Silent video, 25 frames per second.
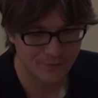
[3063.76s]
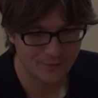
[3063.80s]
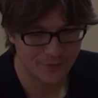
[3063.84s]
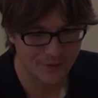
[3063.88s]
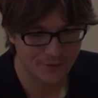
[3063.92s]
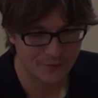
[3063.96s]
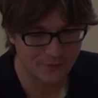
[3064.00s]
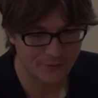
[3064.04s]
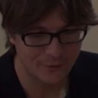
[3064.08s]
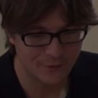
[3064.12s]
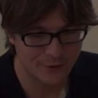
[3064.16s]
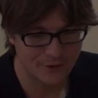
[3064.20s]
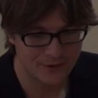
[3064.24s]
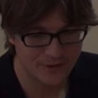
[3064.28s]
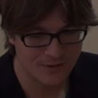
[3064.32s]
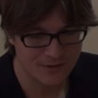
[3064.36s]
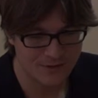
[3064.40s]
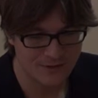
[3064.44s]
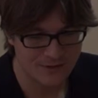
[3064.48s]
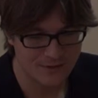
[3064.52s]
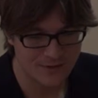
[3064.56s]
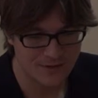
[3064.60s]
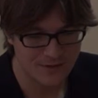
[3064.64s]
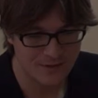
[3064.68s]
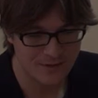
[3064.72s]
the first
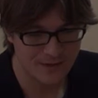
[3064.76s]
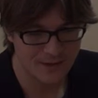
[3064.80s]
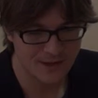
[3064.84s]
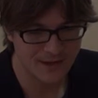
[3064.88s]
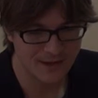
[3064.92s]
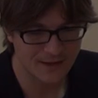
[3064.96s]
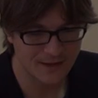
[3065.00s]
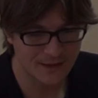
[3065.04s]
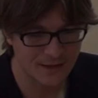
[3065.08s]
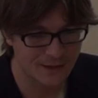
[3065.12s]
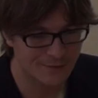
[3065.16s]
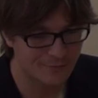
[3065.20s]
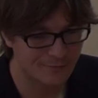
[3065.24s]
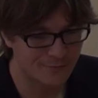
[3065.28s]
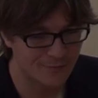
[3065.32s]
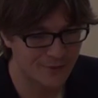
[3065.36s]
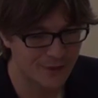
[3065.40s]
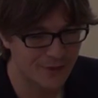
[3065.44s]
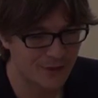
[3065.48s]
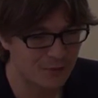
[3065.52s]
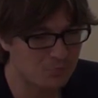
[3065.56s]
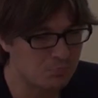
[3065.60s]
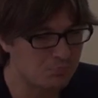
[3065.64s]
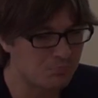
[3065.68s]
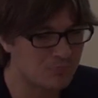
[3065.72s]
thing that
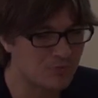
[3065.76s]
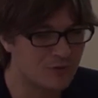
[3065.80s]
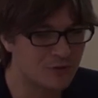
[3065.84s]
we